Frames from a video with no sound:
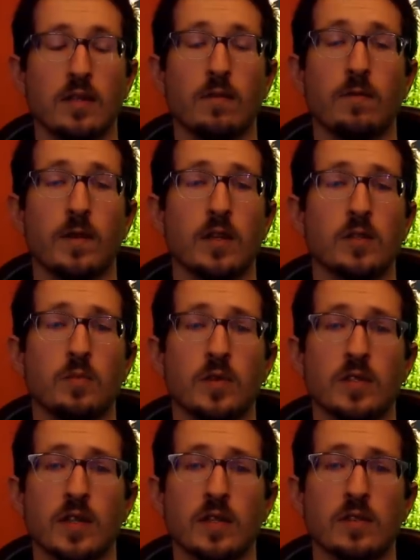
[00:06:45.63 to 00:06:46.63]
that fish
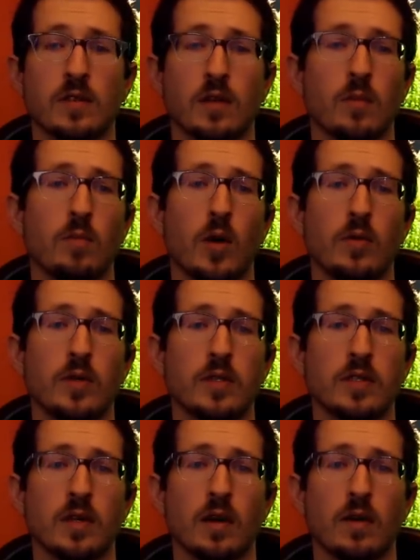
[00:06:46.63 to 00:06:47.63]
possess the
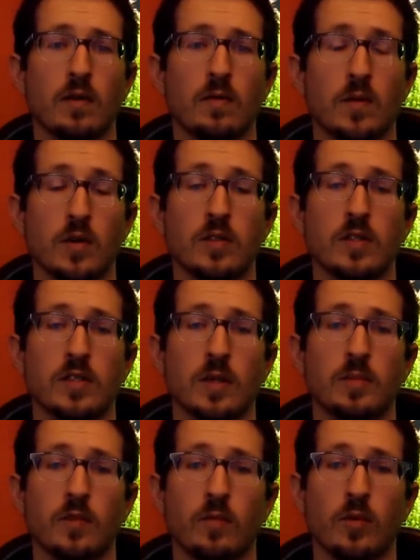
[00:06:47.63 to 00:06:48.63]
components of
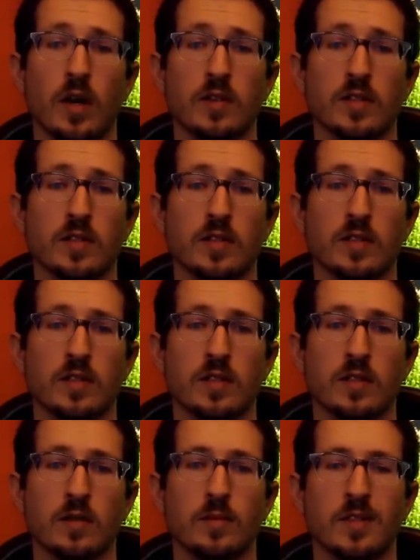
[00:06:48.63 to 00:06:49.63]
nociceptive processing
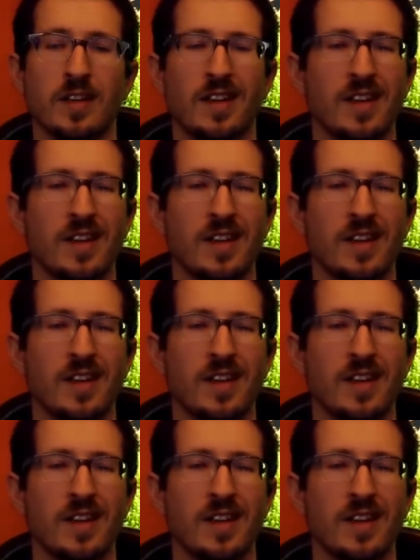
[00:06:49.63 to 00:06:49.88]
systems